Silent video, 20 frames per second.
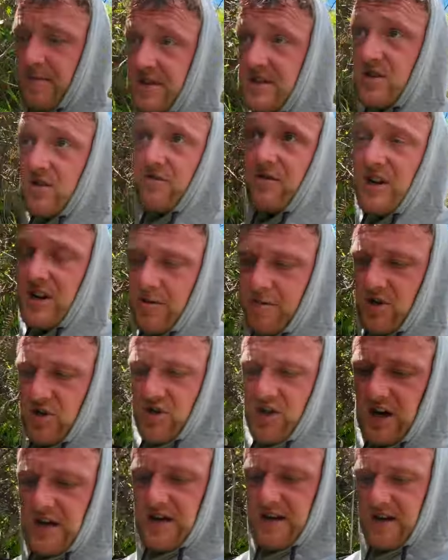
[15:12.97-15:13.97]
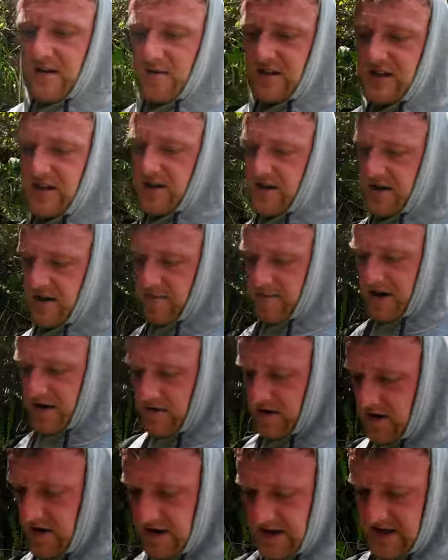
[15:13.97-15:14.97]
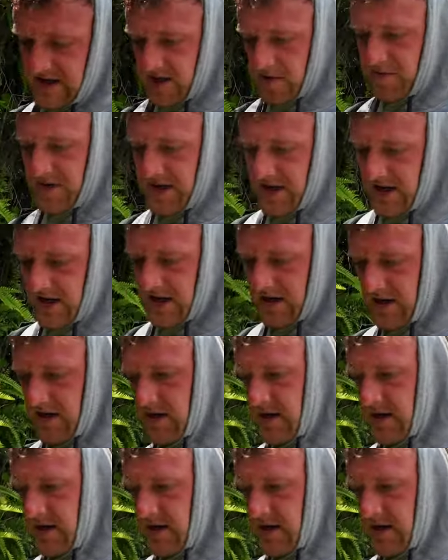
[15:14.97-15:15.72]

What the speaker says: There's not really much shade down this side of the mountain at this time of day.